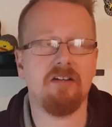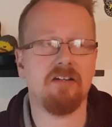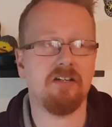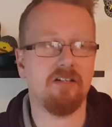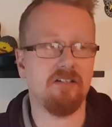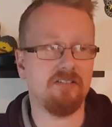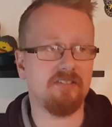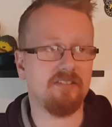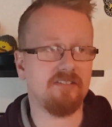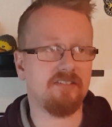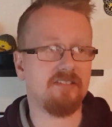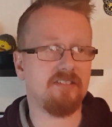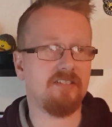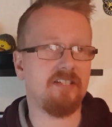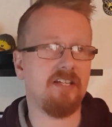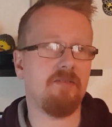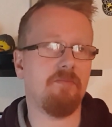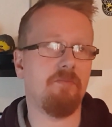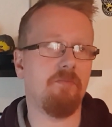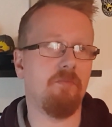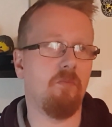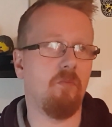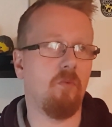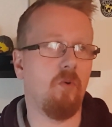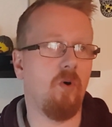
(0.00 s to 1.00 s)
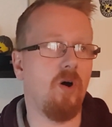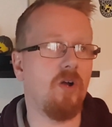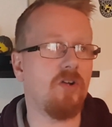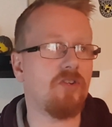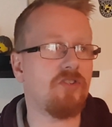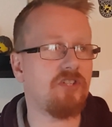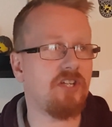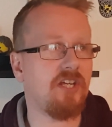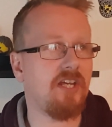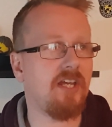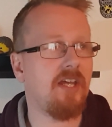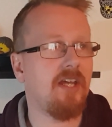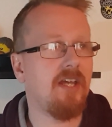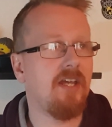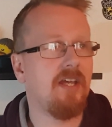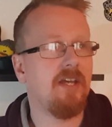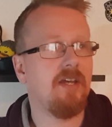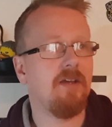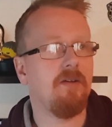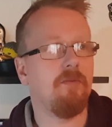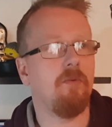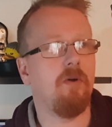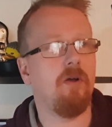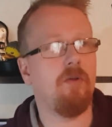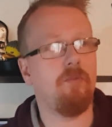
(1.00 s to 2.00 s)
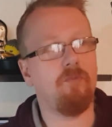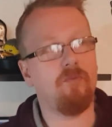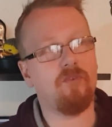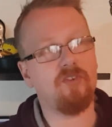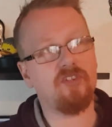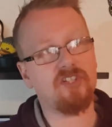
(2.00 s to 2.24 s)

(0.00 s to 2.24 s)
I'm going to sit and watch it and